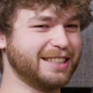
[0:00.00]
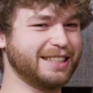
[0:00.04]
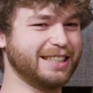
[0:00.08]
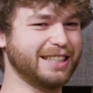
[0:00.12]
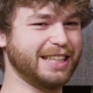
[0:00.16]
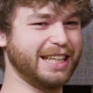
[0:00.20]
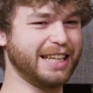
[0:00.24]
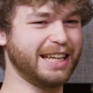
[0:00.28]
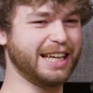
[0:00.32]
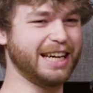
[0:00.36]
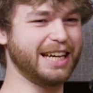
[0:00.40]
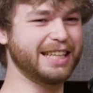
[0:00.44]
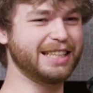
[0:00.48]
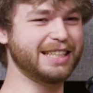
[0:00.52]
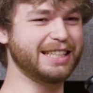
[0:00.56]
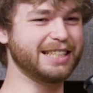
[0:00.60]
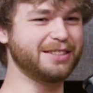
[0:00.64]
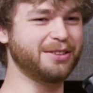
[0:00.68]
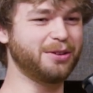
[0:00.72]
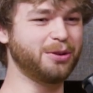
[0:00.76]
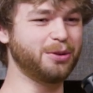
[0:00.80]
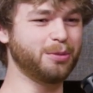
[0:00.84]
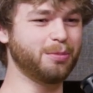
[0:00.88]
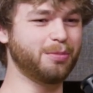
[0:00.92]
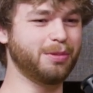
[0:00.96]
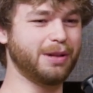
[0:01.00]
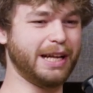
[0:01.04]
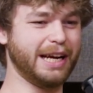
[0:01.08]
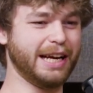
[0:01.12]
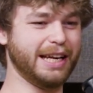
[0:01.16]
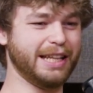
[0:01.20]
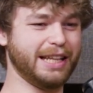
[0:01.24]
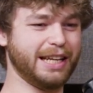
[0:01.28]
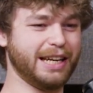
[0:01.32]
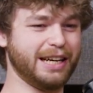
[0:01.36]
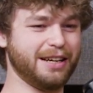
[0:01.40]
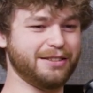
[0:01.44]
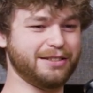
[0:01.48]
Like, I had this whole
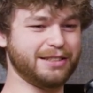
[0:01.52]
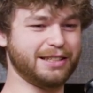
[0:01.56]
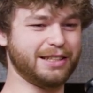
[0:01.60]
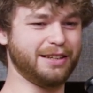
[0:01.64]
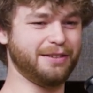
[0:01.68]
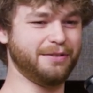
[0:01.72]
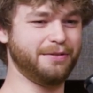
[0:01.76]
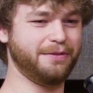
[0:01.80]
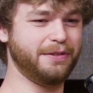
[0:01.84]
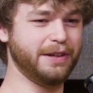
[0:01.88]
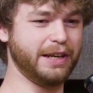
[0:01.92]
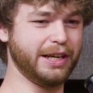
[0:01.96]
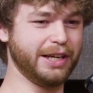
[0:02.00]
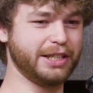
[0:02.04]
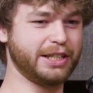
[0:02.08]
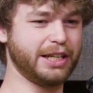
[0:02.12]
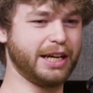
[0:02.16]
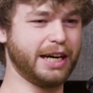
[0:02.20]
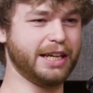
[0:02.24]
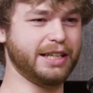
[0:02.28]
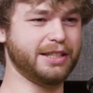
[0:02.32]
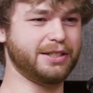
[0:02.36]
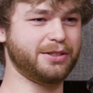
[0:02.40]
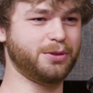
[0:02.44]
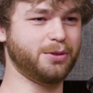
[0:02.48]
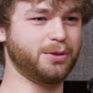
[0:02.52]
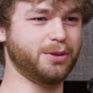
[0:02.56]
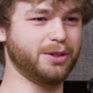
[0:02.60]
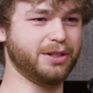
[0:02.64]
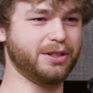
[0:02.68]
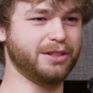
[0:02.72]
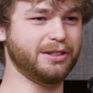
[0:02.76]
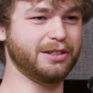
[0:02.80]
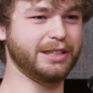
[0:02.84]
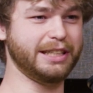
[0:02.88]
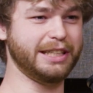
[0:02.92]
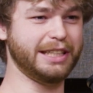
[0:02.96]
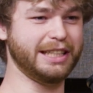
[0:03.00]
plan that I was going to finish high school
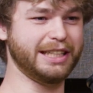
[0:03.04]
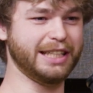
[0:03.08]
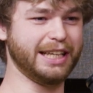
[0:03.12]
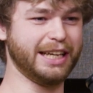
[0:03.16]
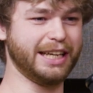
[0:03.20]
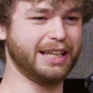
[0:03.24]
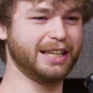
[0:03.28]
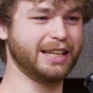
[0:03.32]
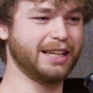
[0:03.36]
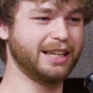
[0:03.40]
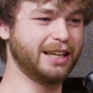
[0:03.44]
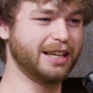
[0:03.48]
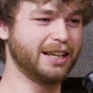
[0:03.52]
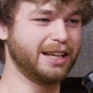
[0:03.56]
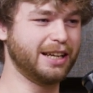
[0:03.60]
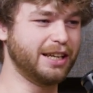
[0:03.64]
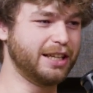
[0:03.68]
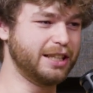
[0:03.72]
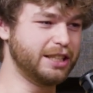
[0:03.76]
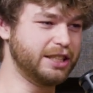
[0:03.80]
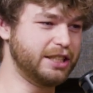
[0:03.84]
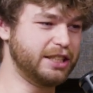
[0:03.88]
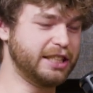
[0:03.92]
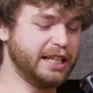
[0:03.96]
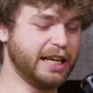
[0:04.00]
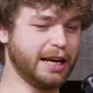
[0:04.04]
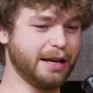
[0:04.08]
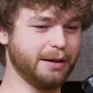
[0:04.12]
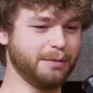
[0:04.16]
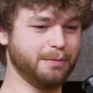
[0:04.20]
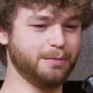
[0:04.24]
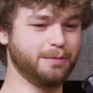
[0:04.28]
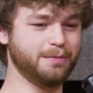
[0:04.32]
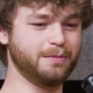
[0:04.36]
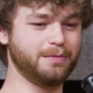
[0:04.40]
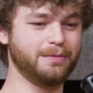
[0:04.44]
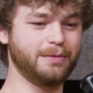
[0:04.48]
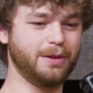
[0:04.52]
early and like
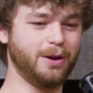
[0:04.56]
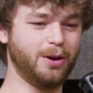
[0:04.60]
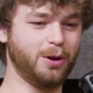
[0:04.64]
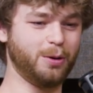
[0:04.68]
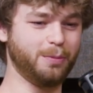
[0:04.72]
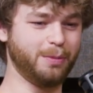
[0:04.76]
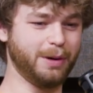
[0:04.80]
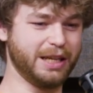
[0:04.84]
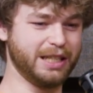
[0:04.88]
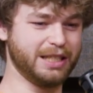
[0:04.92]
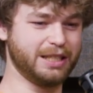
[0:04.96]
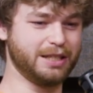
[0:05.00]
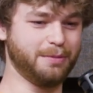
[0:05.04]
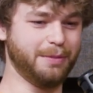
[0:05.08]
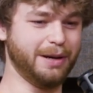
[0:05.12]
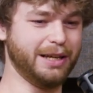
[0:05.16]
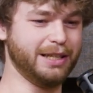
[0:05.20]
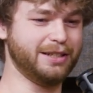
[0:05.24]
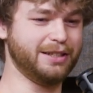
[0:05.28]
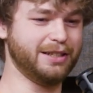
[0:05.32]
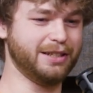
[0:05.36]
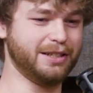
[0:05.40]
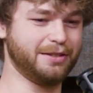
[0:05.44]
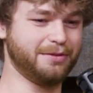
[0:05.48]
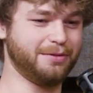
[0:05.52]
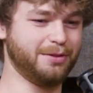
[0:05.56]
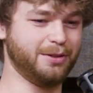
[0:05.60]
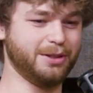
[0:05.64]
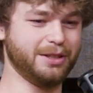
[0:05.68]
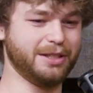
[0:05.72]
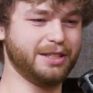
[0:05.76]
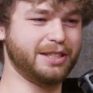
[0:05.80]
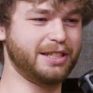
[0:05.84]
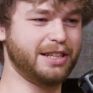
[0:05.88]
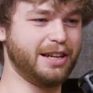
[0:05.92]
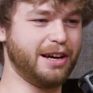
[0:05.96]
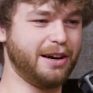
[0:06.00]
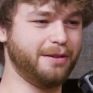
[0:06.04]
jam all my semesters full
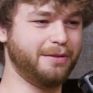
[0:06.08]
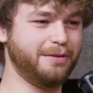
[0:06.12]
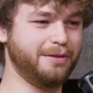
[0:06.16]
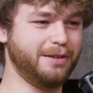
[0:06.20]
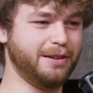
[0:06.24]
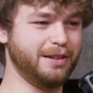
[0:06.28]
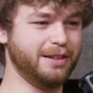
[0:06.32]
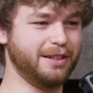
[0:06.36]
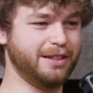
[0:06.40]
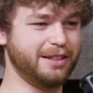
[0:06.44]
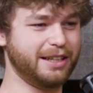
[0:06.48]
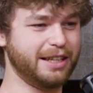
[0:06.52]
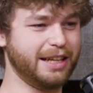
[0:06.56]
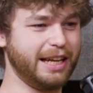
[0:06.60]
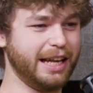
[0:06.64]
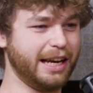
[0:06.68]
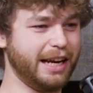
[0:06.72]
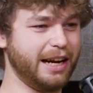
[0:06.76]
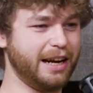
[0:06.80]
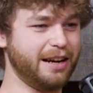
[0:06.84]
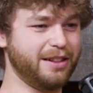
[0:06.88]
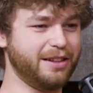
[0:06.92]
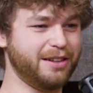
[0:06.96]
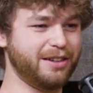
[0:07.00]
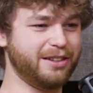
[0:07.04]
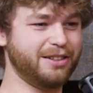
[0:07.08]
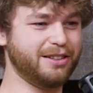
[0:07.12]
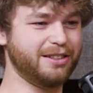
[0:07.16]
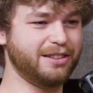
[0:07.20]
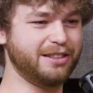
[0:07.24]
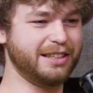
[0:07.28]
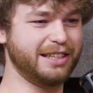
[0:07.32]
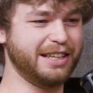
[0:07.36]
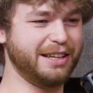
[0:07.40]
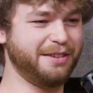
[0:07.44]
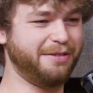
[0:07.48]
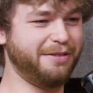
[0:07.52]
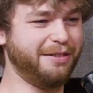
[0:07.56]
of stuff and get out of there
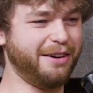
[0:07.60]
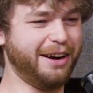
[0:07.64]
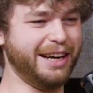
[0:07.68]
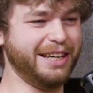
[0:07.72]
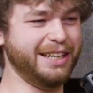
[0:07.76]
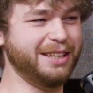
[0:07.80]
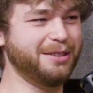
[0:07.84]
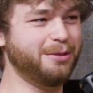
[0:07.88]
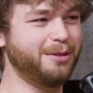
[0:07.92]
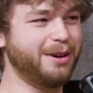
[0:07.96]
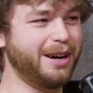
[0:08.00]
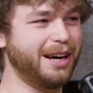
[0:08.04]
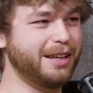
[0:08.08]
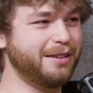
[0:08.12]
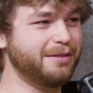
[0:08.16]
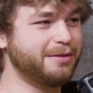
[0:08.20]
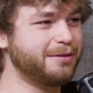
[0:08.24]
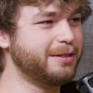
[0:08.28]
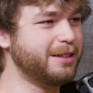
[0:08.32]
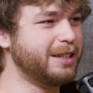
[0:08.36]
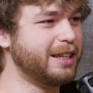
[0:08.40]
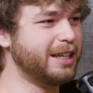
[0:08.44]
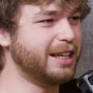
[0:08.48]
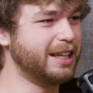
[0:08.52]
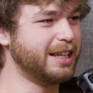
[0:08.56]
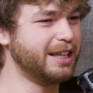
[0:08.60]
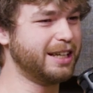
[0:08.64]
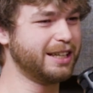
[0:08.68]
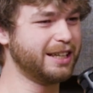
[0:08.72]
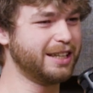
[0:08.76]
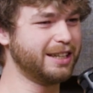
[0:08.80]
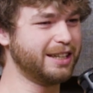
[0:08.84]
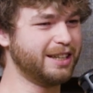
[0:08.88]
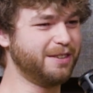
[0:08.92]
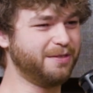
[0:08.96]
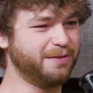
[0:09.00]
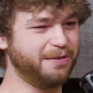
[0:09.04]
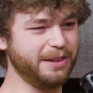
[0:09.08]
early, find a wife,
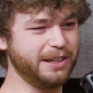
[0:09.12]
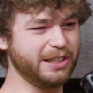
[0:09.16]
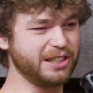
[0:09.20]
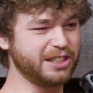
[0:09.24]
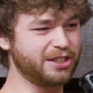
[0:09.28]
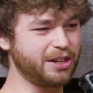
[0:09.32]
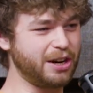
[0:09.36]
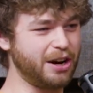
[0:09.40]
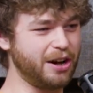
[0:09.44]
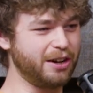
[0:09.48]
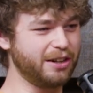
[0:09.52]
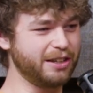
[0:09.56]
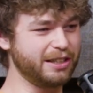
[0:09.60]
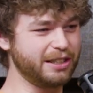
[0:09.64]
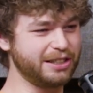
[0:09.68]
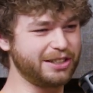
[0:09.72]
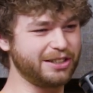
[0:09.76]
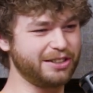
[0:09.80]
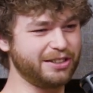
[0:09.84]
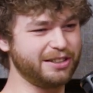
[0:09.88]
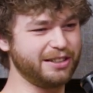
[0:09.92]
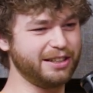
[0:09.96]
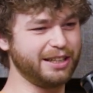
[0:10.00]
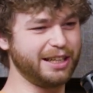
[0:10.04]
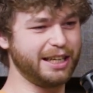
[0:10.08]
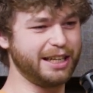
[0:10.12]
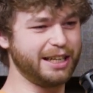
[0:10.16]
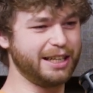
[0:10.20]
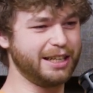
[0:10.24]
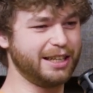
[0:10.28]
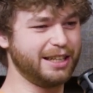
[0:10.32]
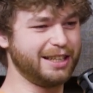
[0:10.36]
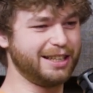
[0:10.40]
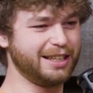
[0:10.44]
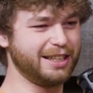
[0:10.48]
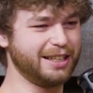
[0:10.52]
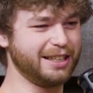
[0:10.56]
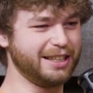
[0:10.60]
finish college early,
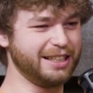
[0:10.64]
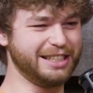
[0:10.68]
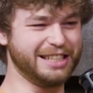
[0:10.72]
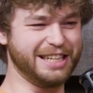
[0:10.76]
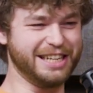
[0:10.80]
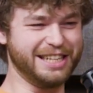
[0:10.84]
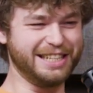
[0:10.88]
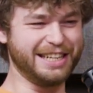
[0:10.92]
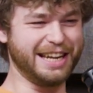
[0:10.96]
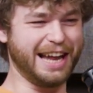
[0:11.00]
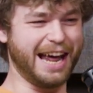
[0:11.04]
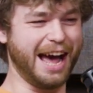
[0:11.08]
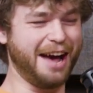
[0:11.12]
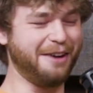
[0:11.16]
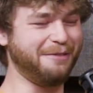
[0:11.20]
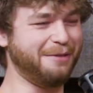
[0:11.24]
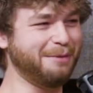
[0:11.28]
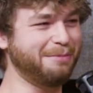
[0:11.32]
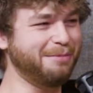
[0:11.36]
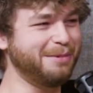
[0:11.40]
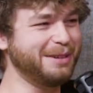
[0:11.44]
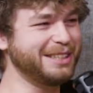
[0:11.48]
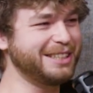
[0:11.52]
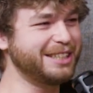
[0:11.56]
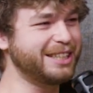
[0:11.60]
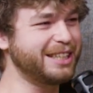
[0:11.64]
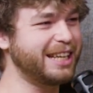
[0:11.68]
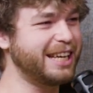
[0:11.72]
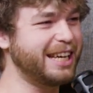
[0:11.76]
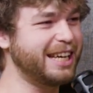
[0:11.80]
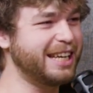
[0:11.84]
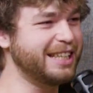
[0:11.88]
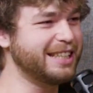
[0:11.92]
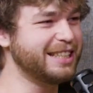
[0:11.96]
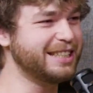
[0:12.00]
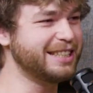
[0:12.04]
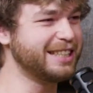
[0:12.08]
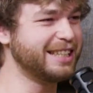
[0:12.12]
and just have a bunch of
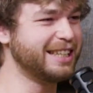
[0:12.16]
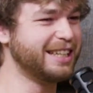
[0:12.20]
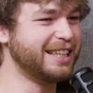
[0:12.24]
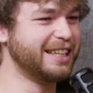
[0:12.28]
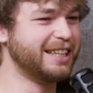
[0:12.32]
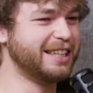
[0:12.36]
kids.